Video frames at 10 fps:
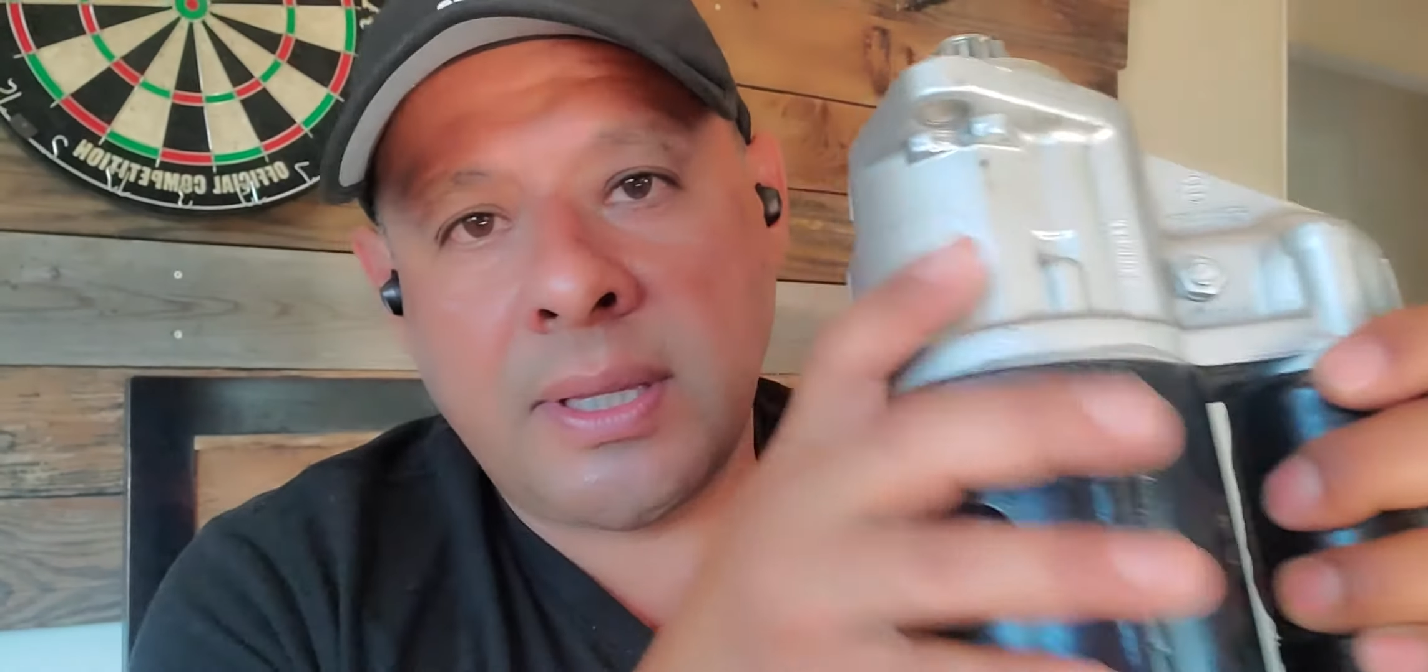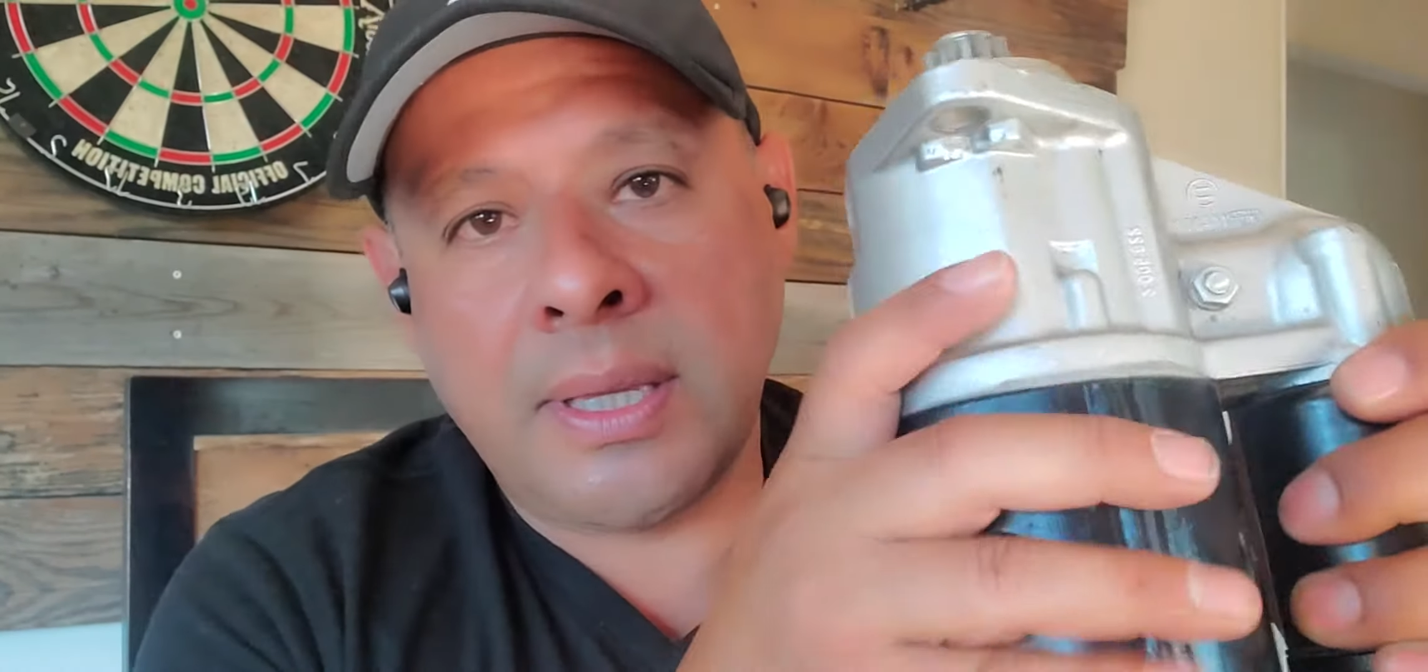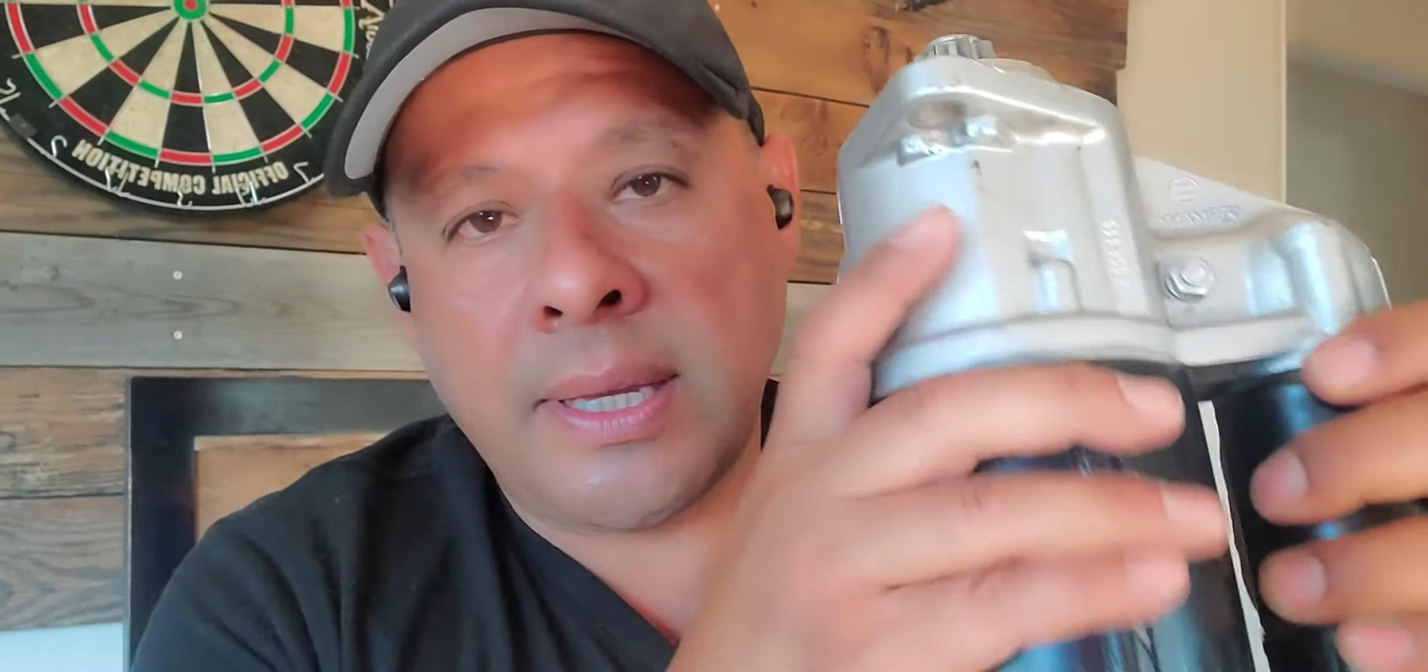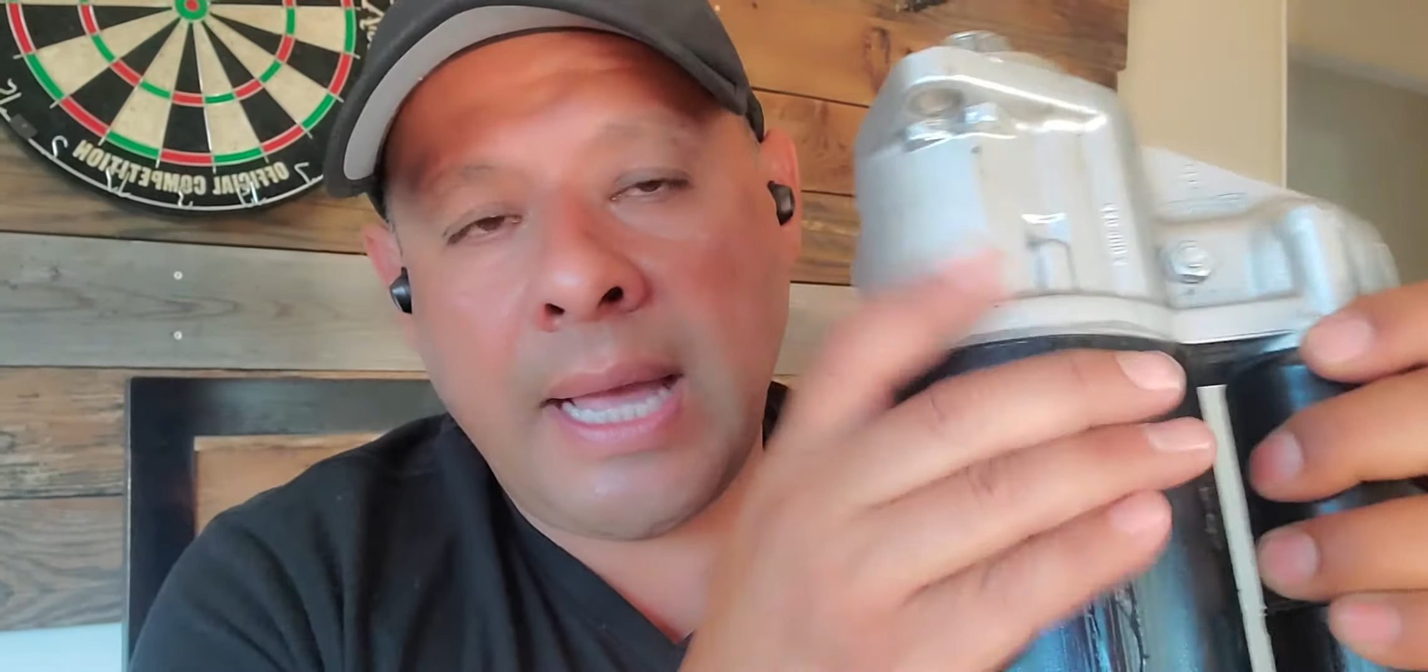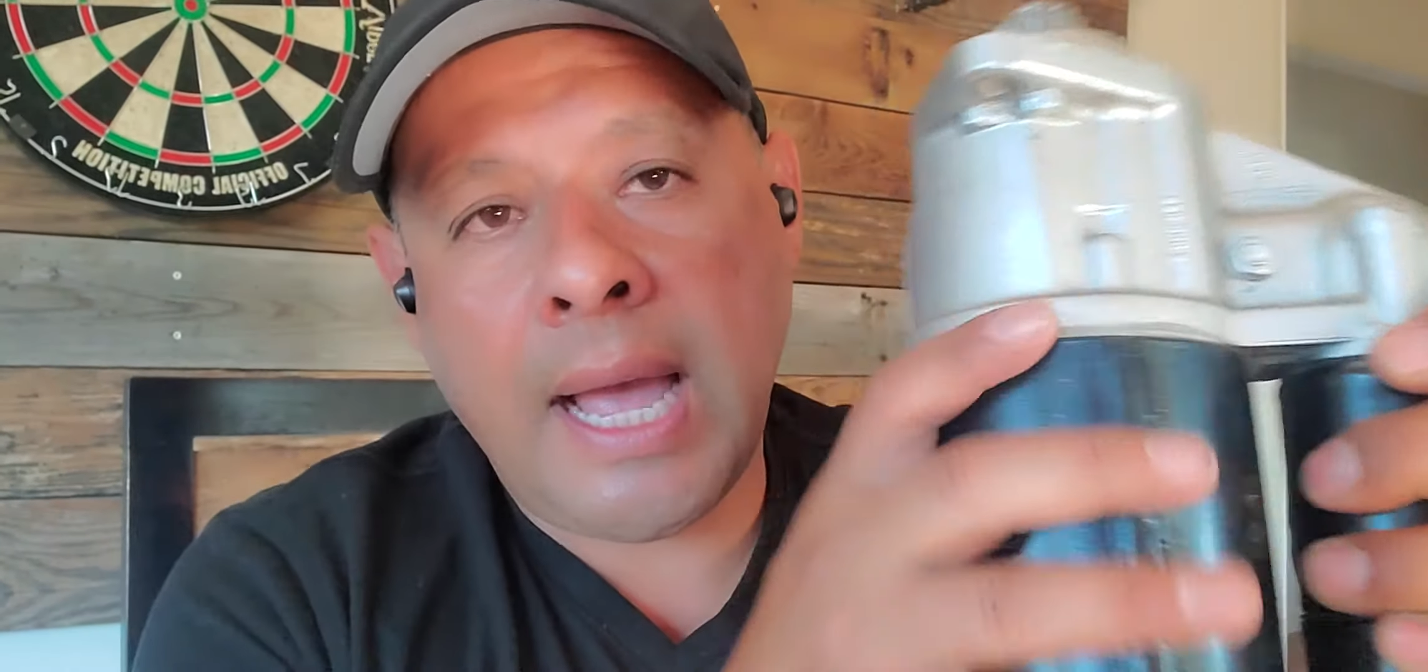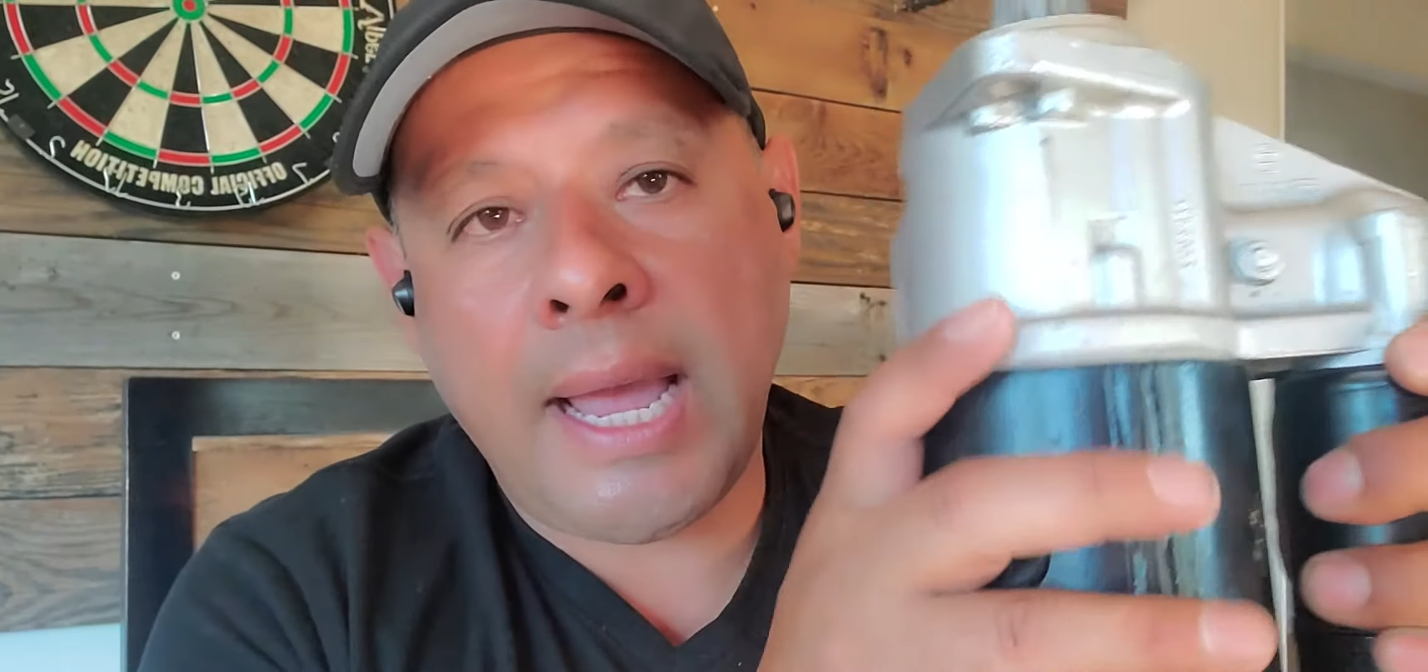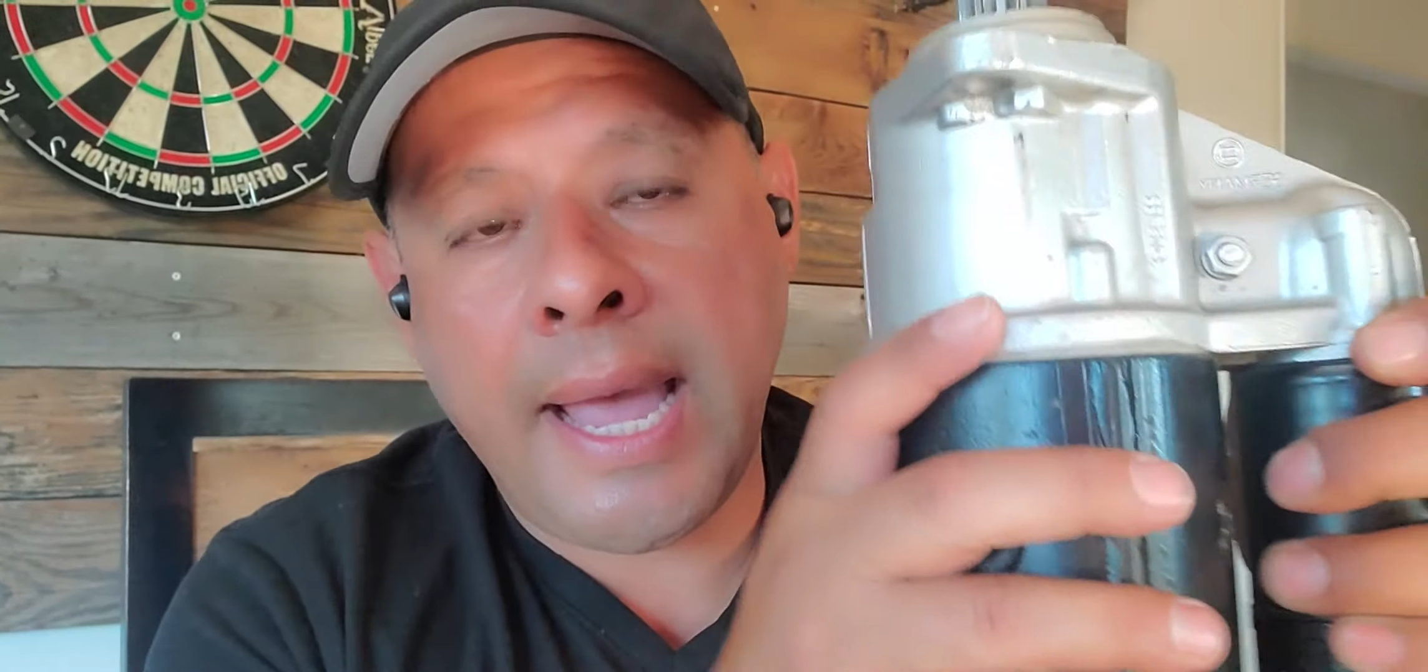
the guy,